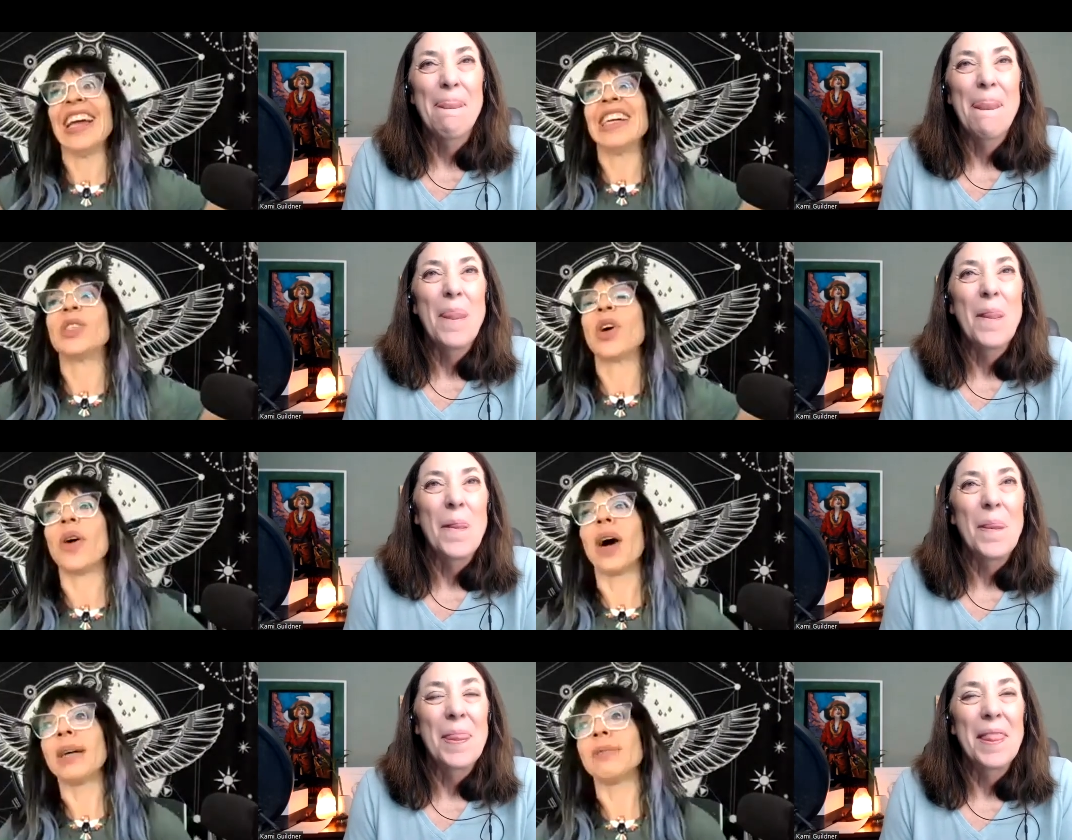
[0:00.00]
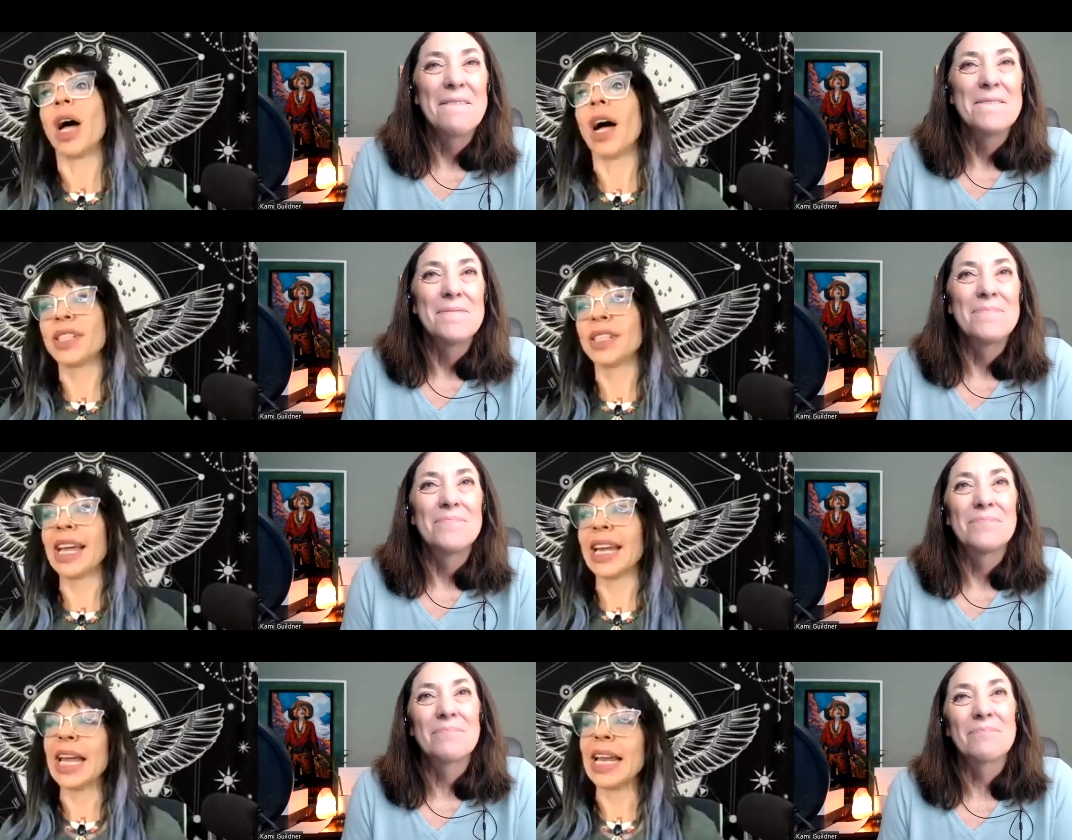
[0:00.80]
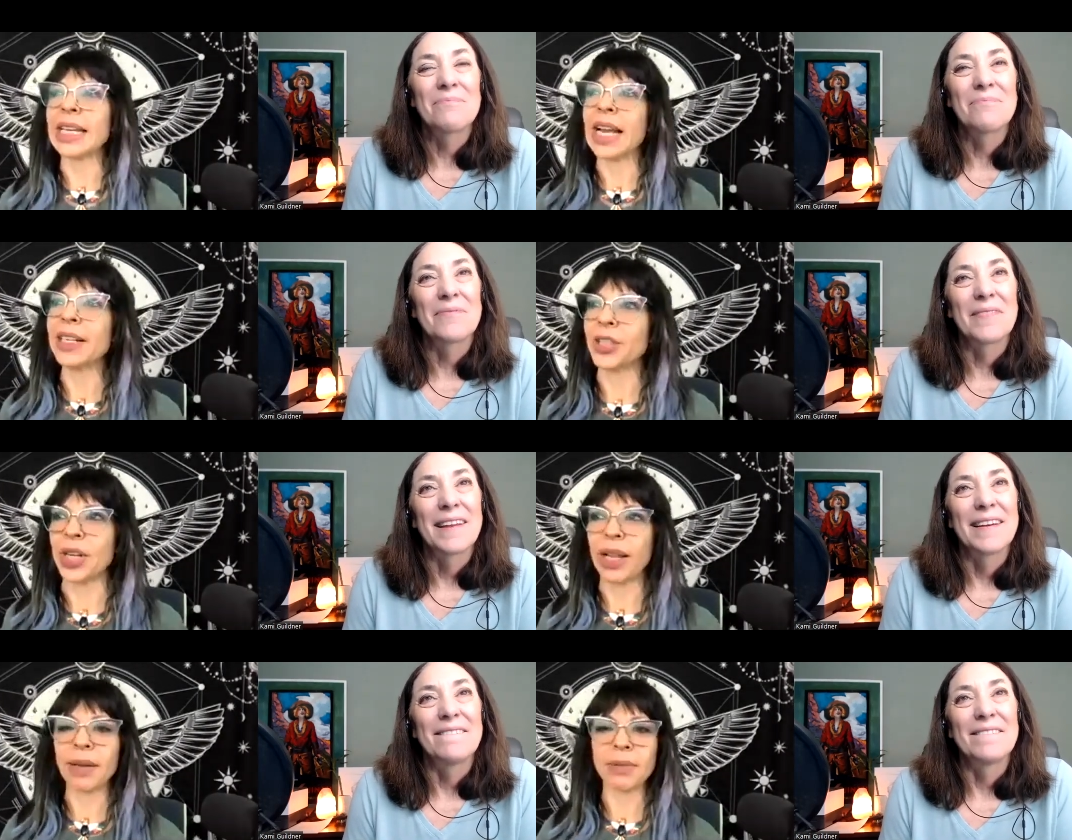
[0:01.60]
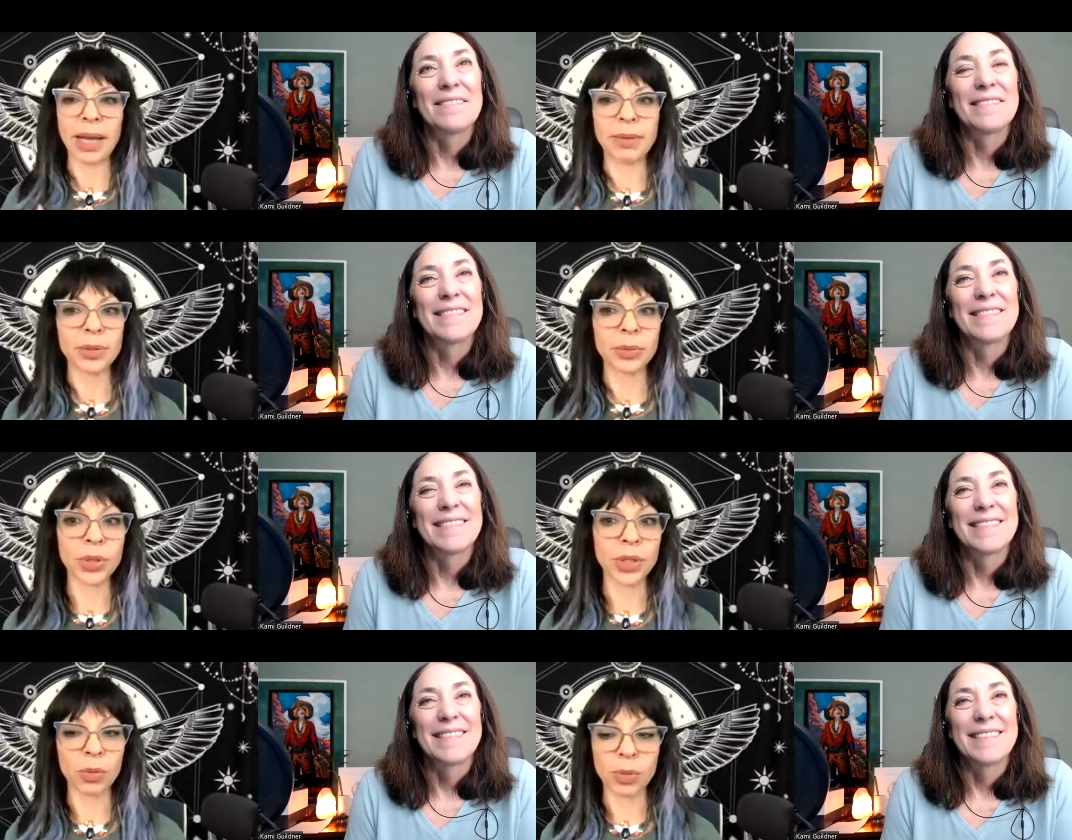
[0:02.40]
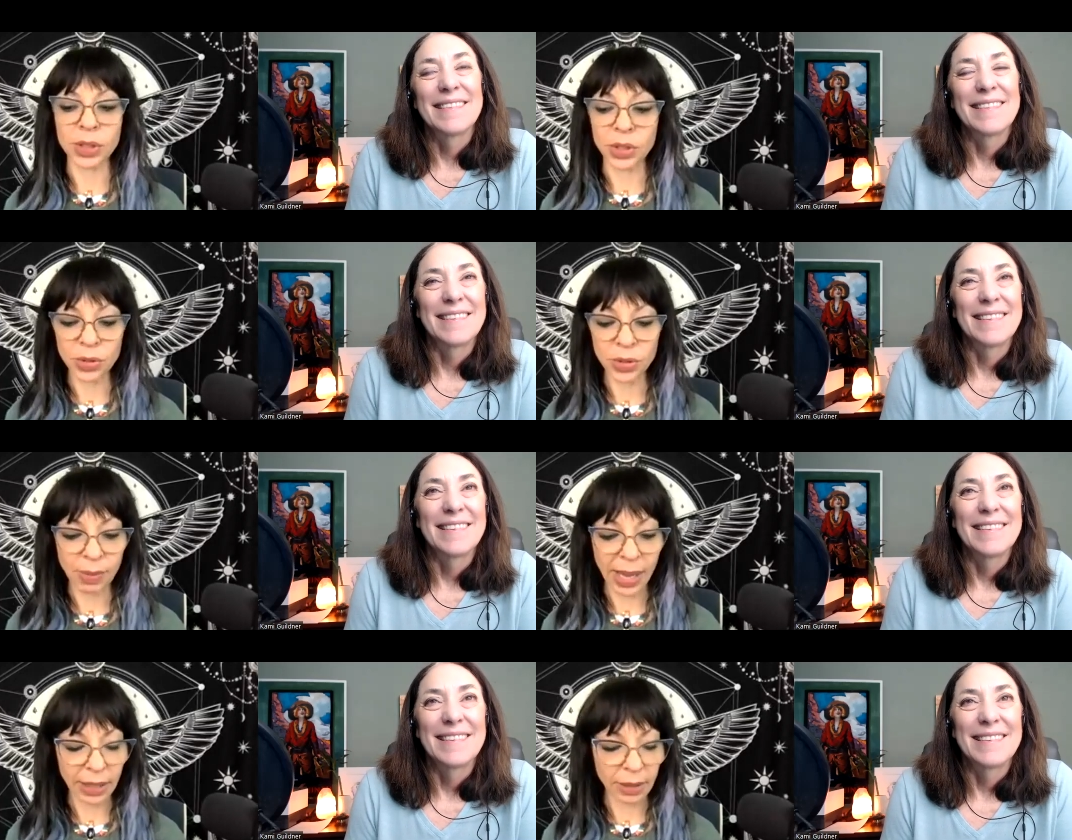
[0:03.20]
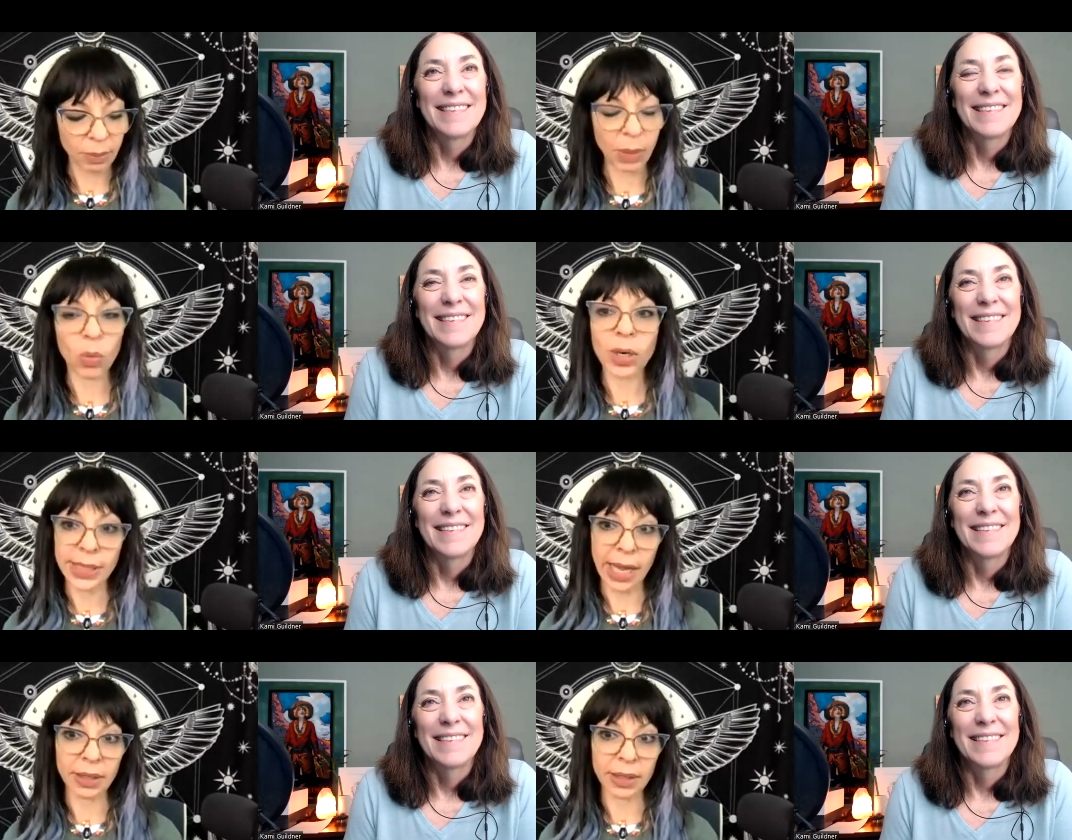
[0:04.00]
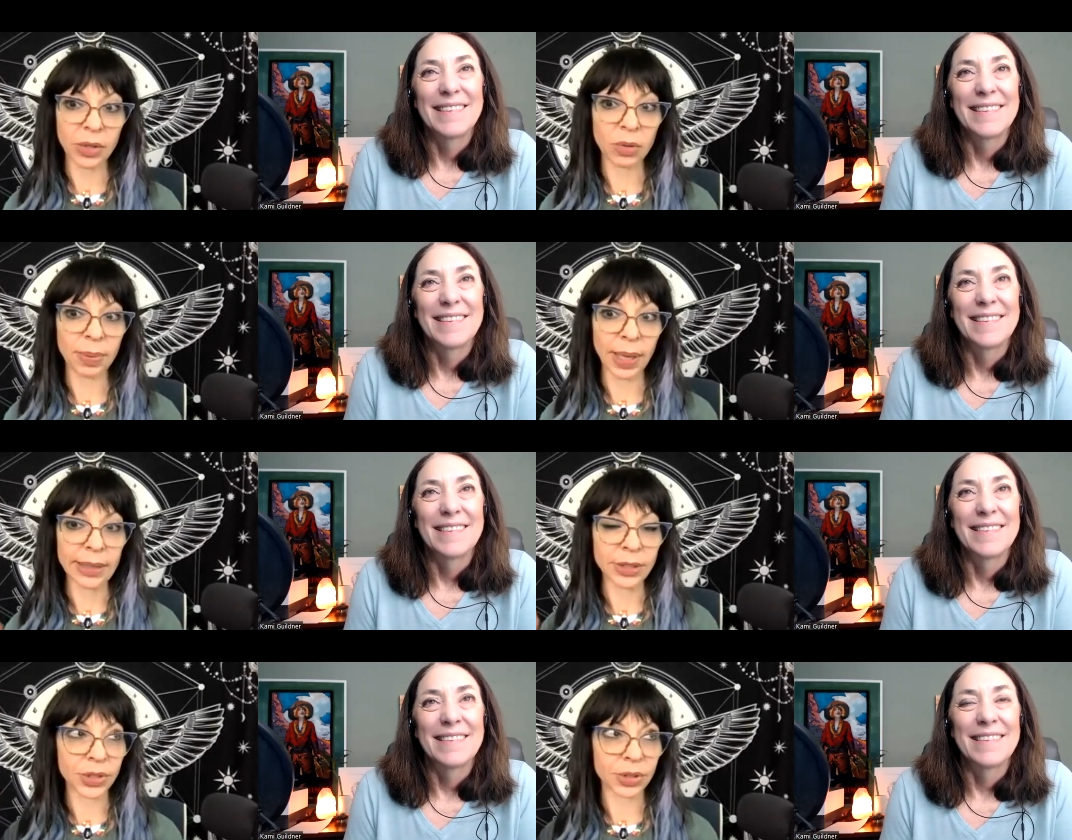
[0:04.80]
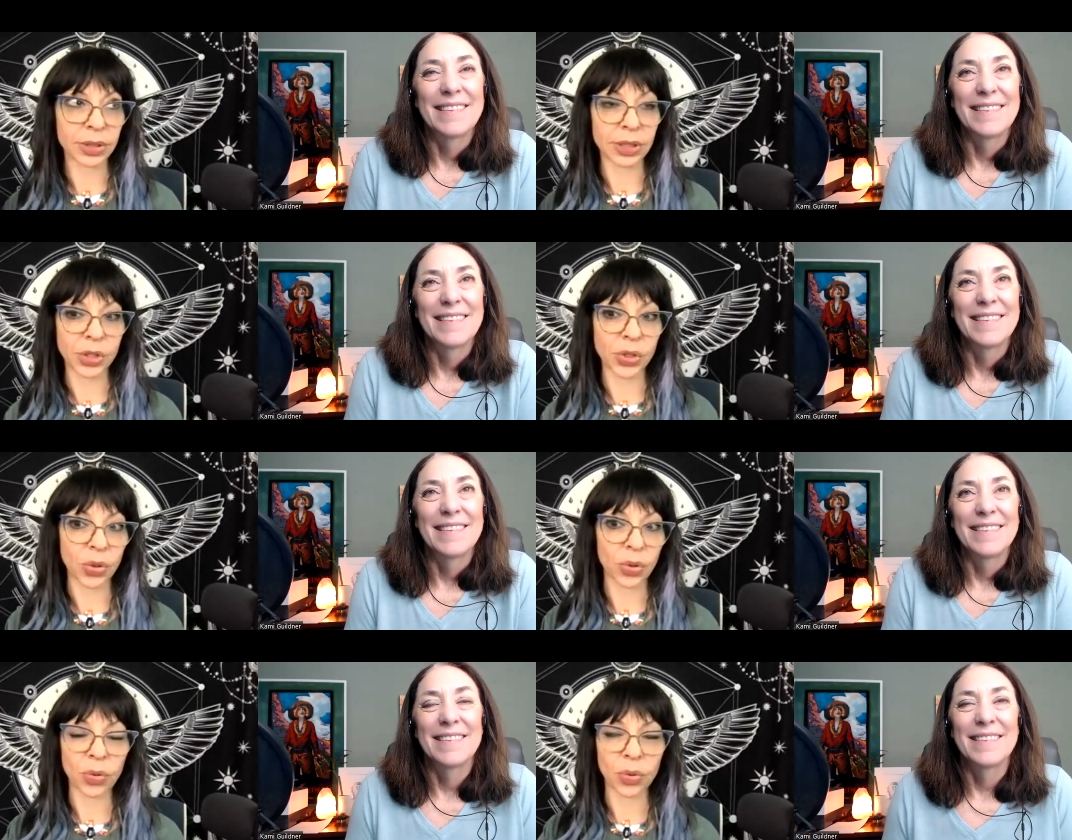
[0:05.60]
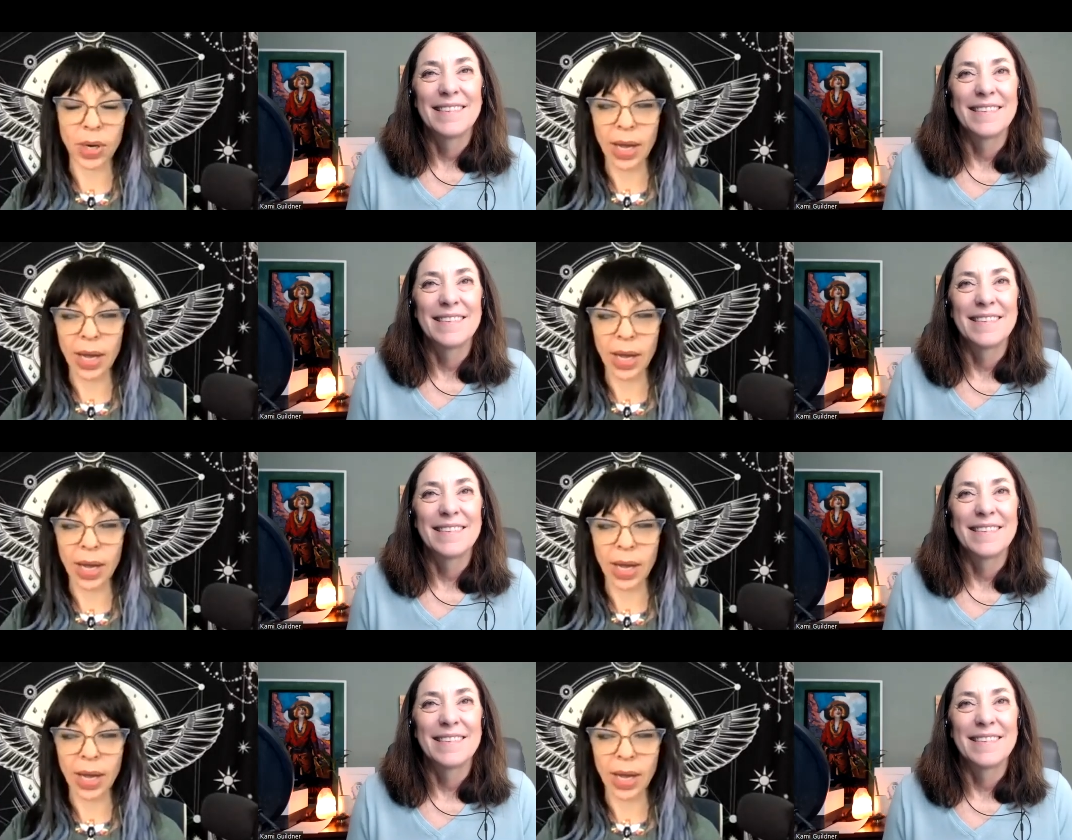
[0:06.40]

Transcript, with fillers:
Speaker 1: So I'll just in a nutshell, I was gonna reduce my work down a little bit to